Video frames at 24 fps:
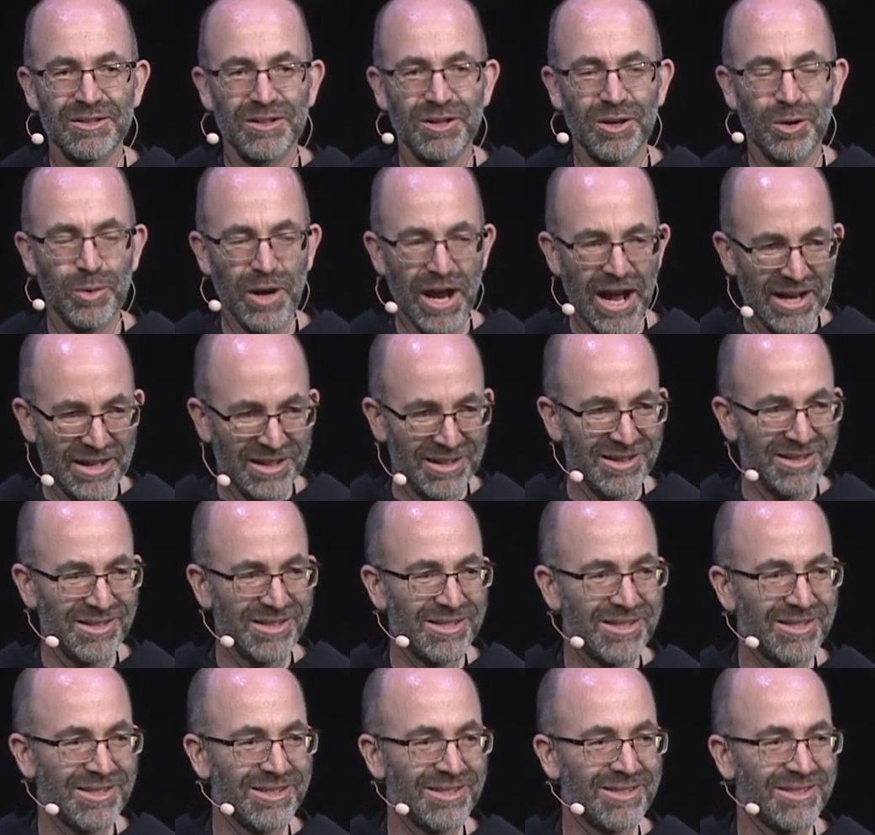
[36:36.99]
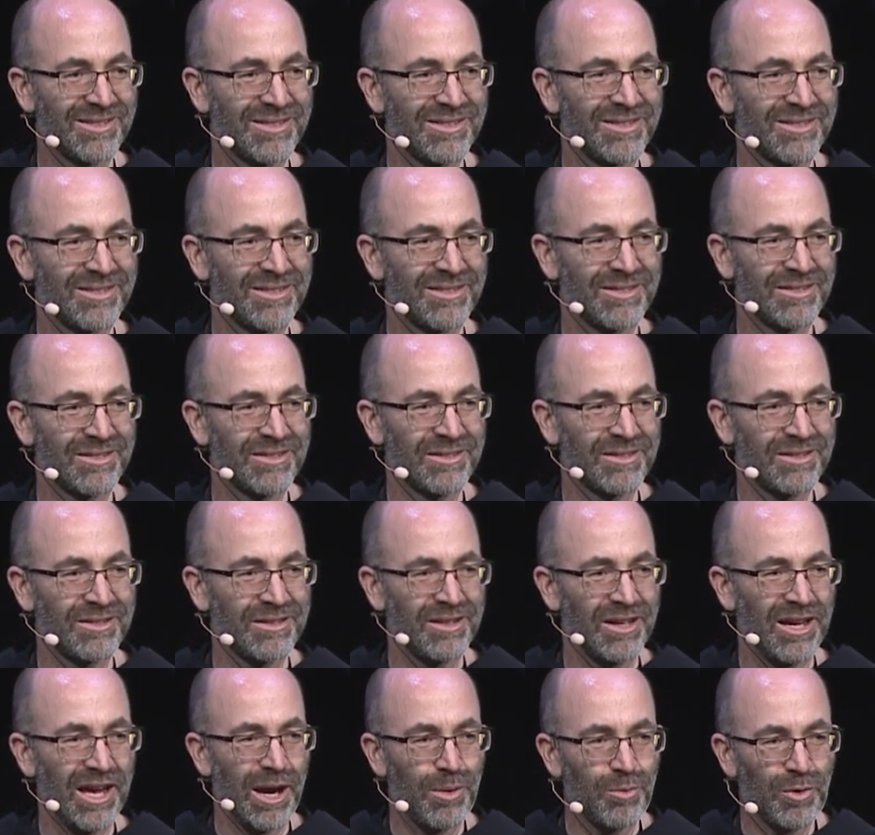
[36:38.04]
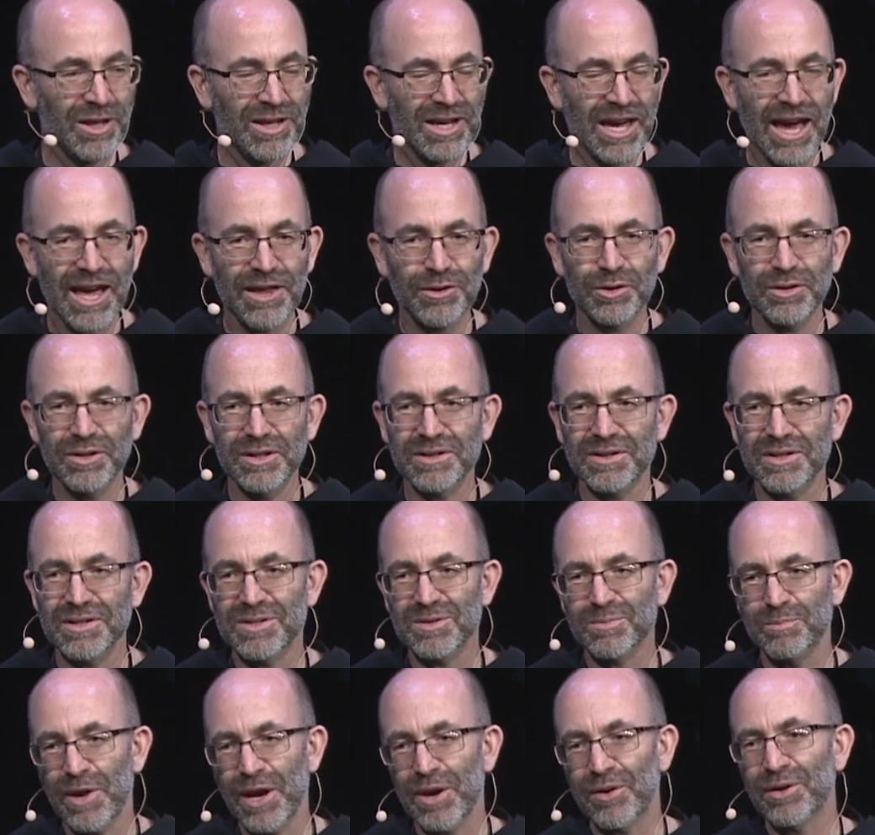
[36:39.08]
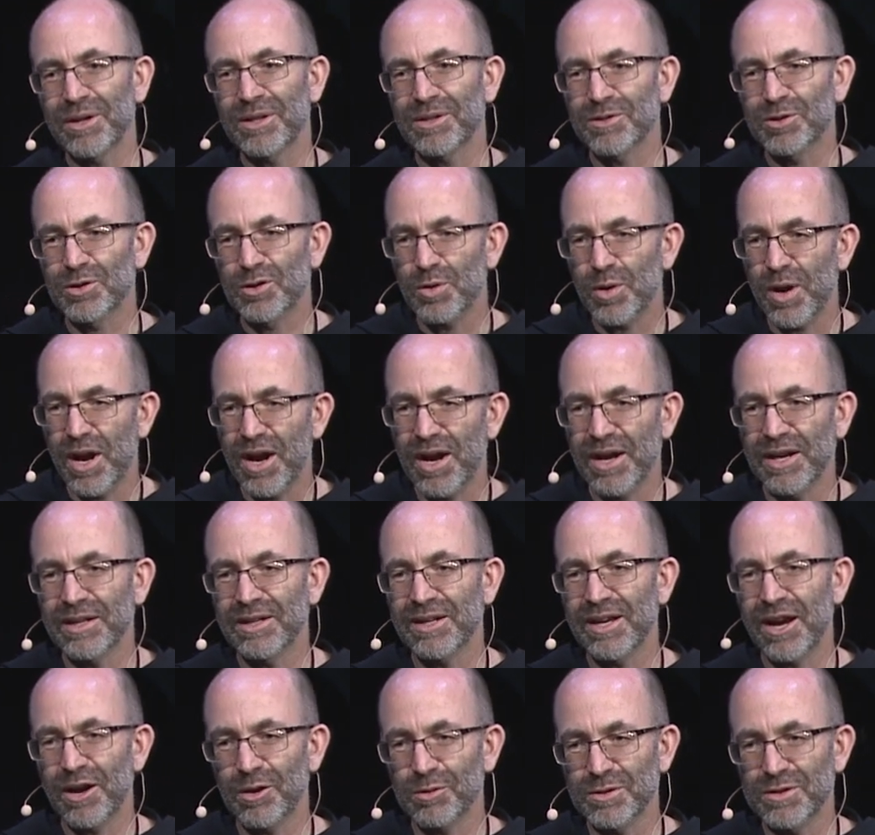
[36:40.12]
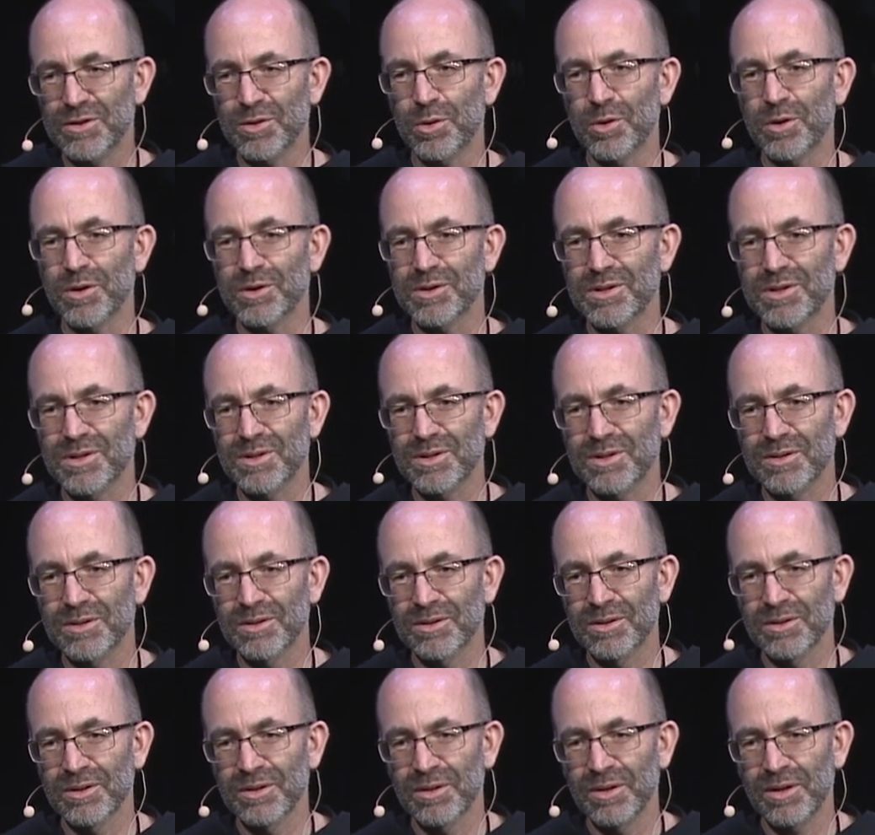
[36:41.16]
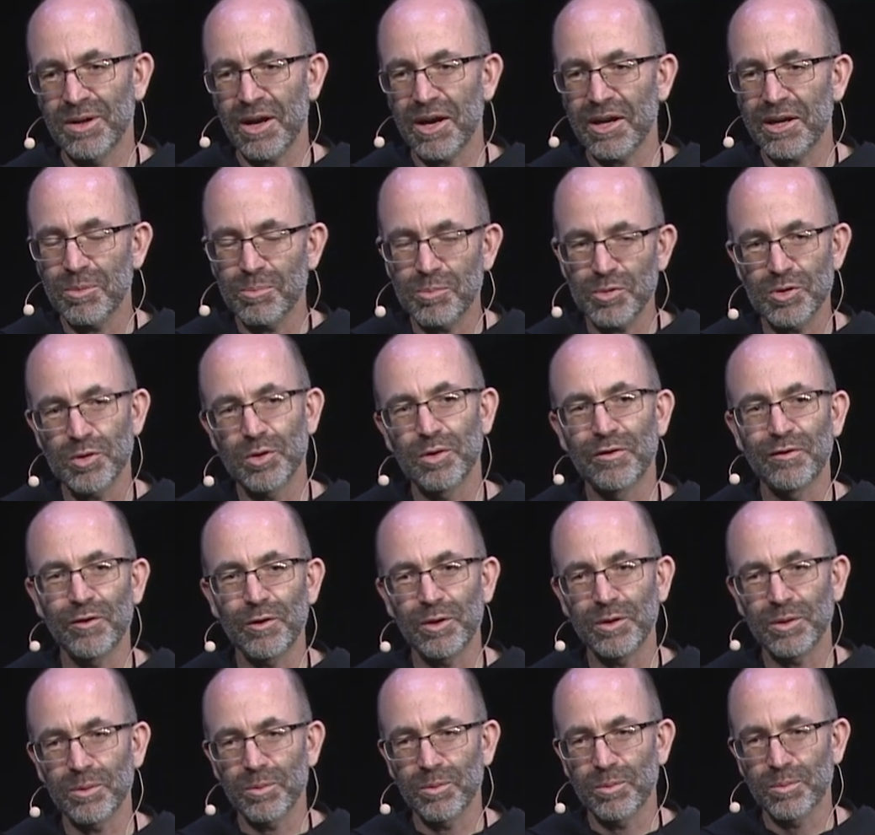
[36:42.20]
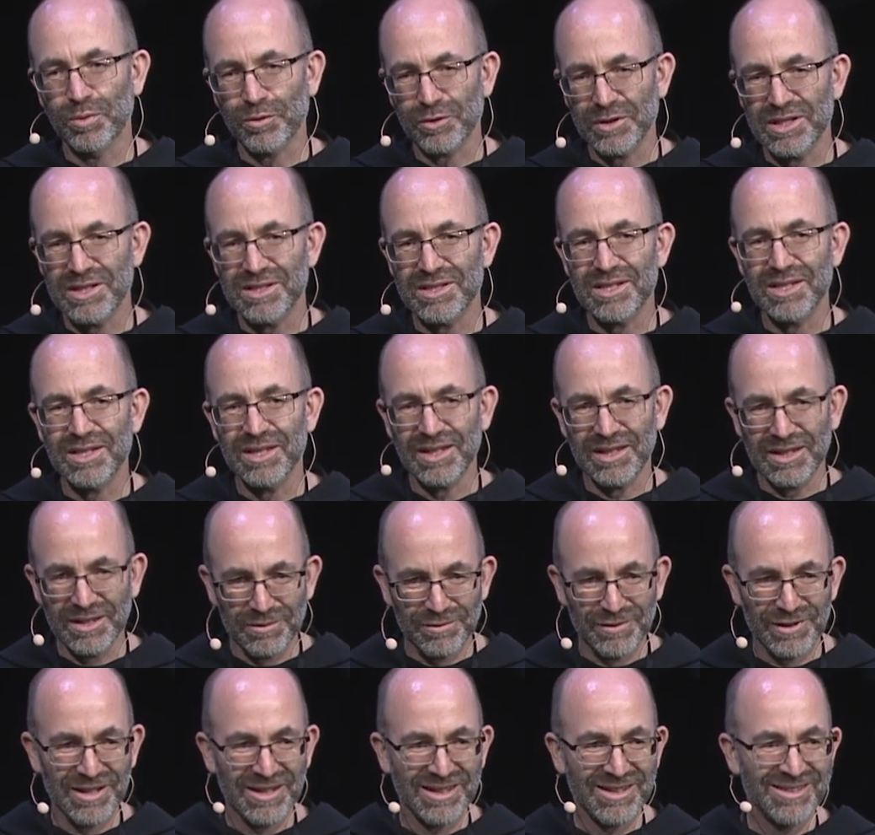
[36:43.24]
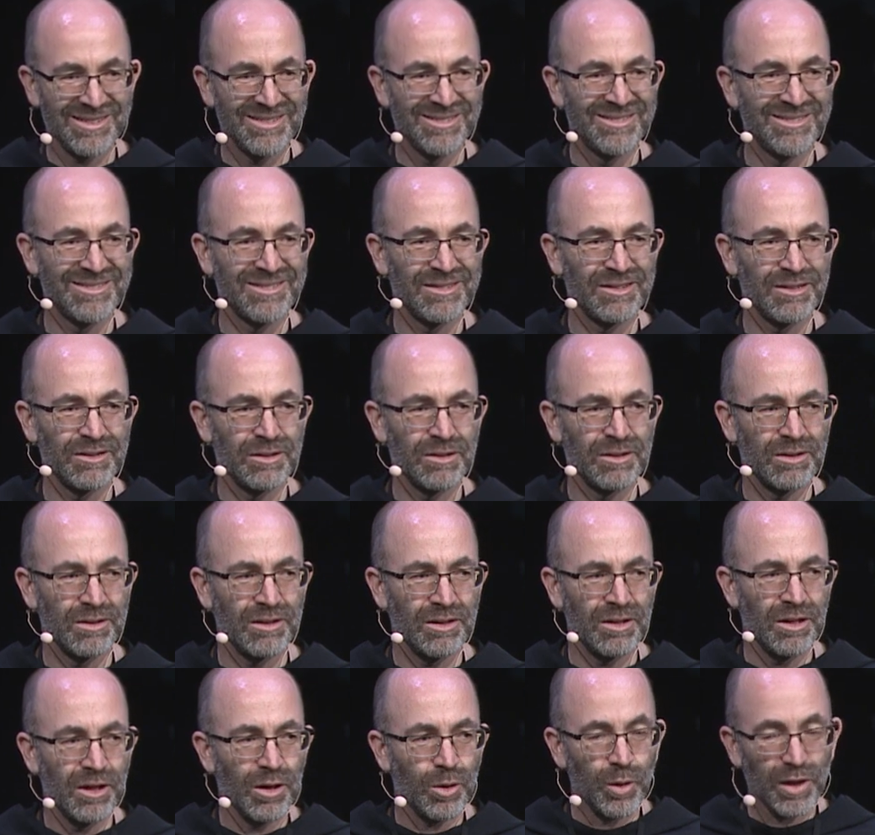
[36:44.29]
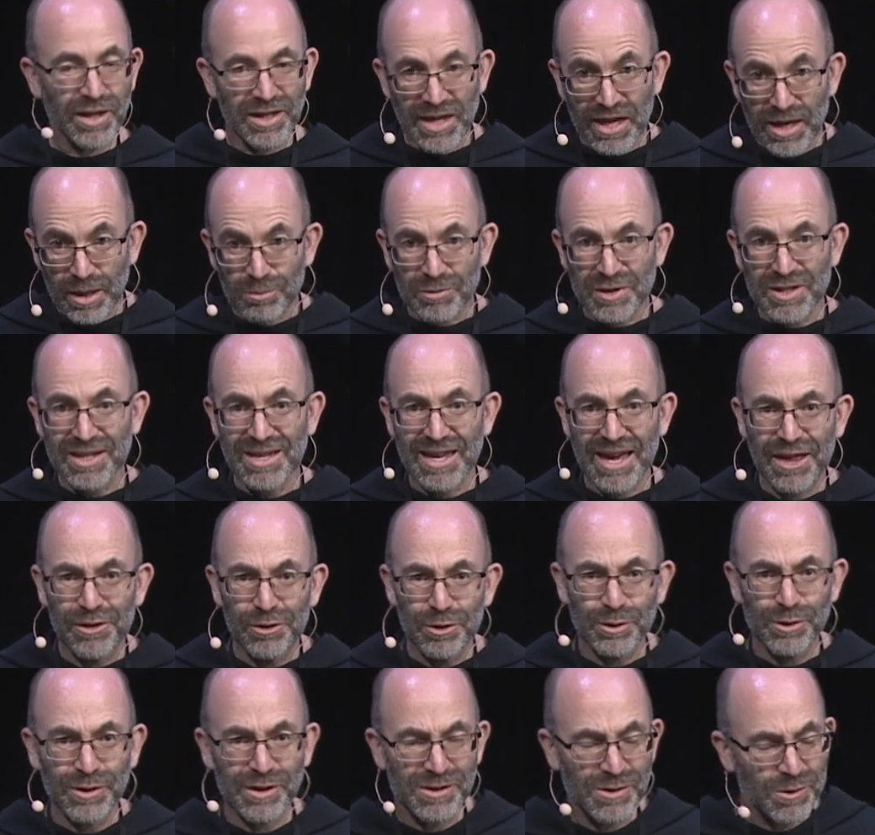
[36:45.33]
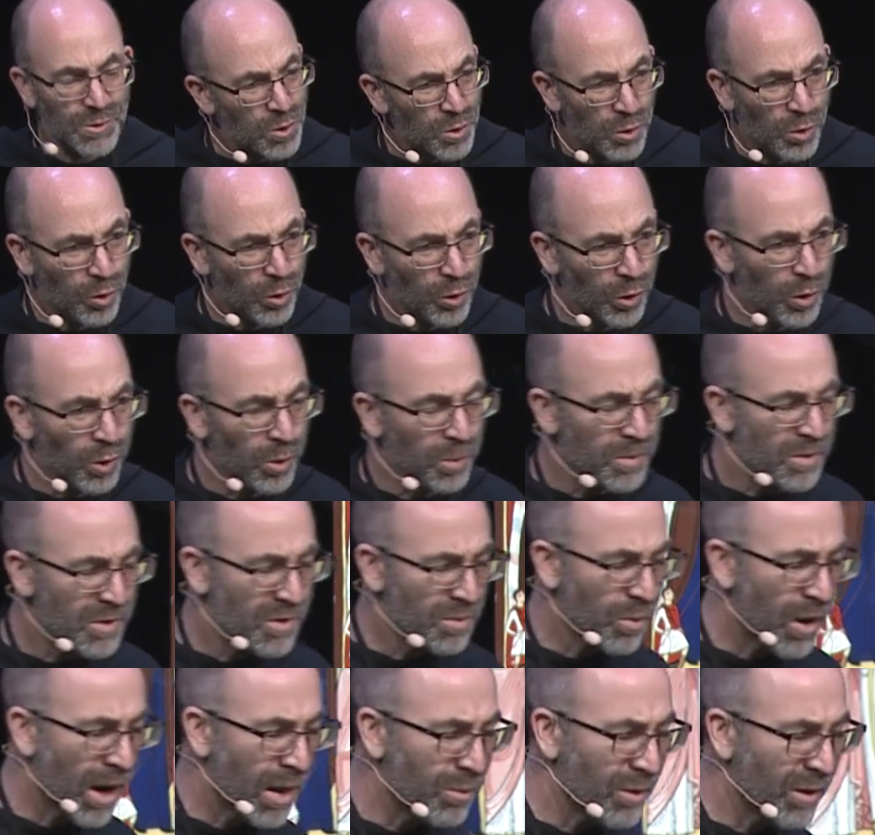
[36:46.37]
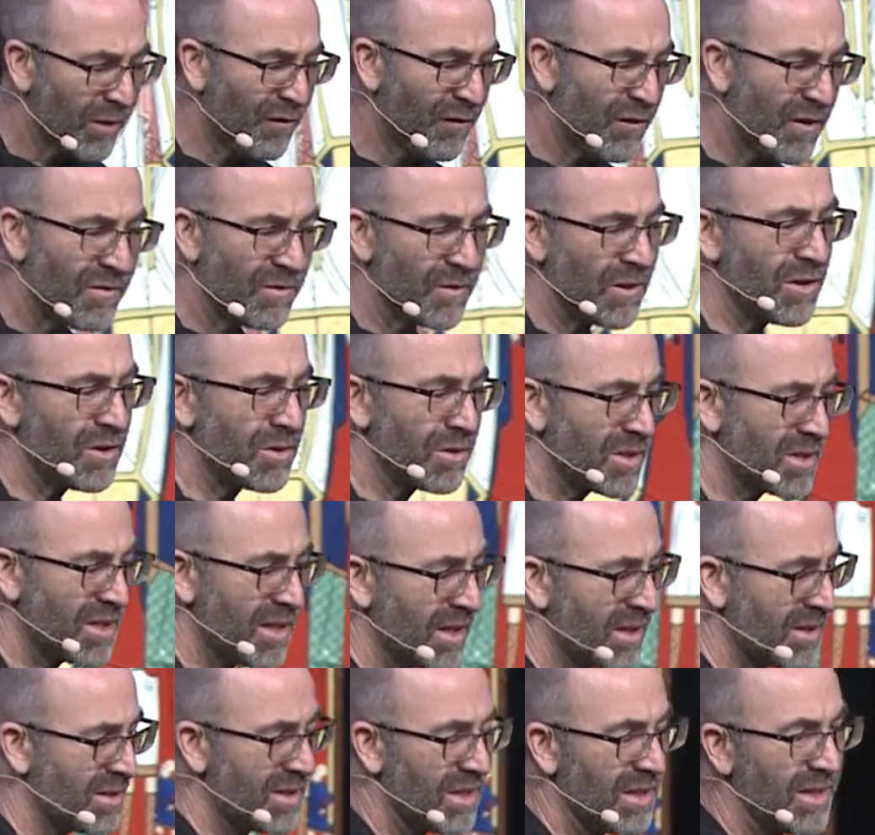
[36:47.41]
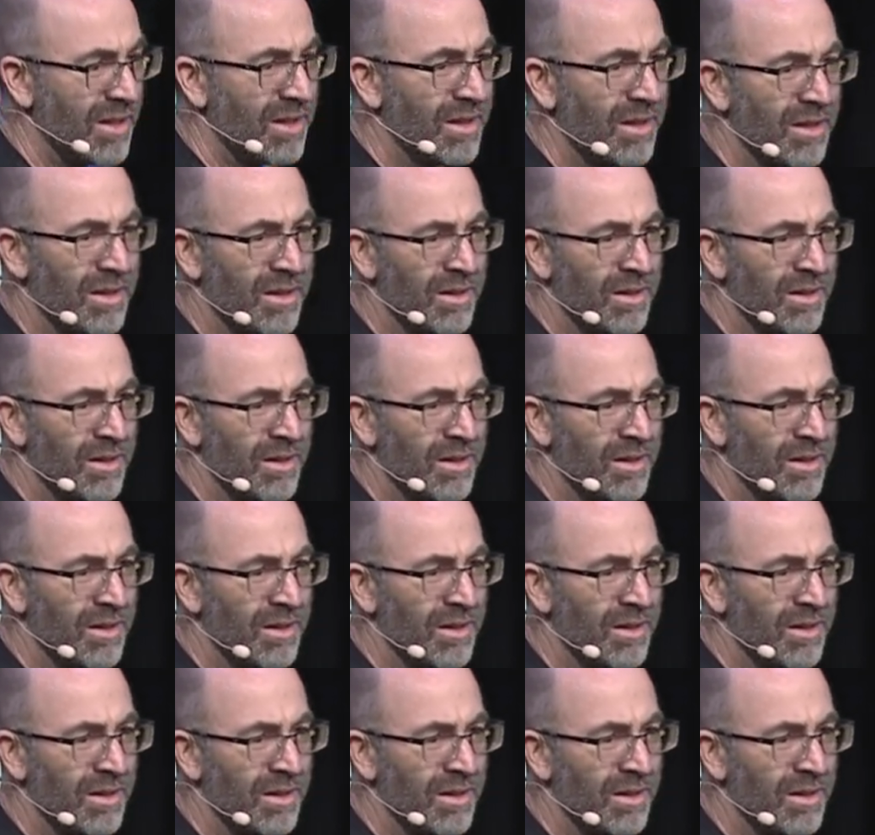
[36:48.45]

Iraqis, and we gathered at this Marian shrine outdoors on a beautiful, breezy evening. We came together, these two groups, probably 50 or 60